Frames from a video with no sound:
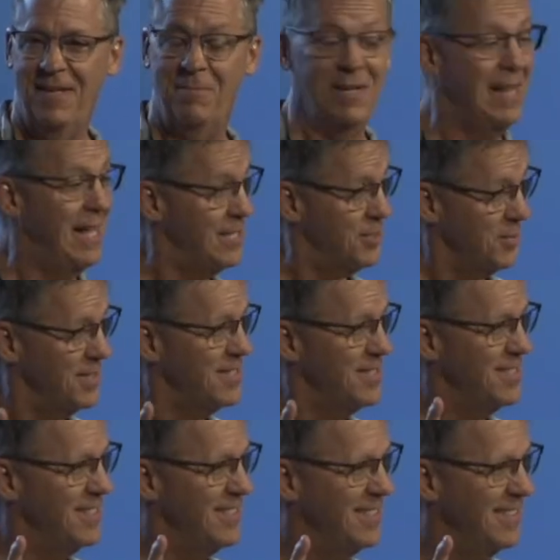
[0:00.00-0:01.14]
But
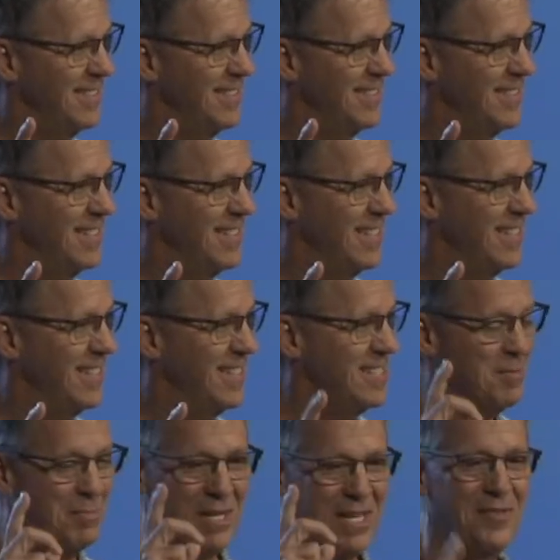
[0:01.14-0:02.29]
Lazarus, he's
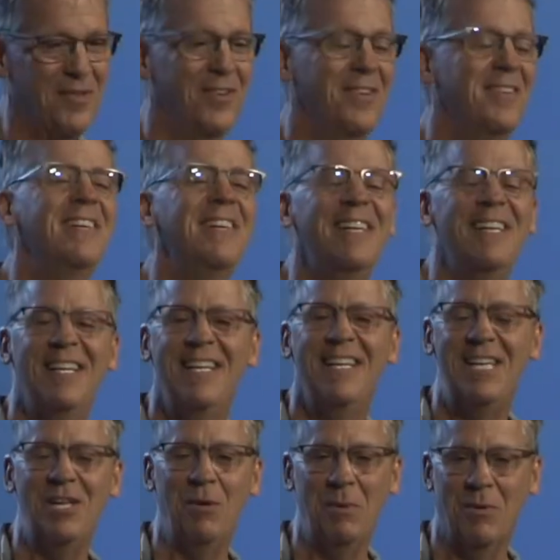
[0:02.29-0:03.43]
a believer,
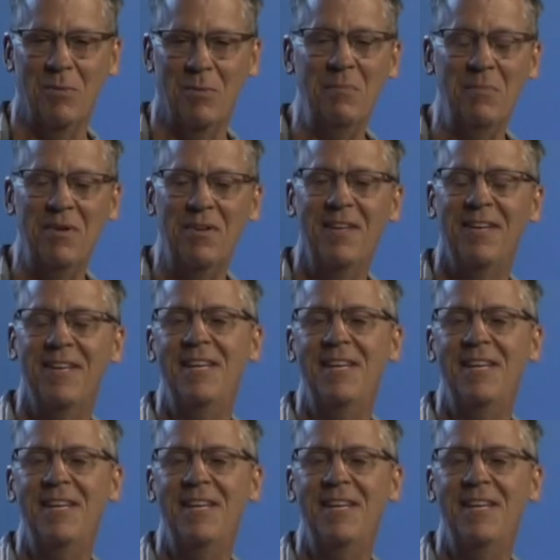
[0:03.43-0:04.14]
he'll be remembered.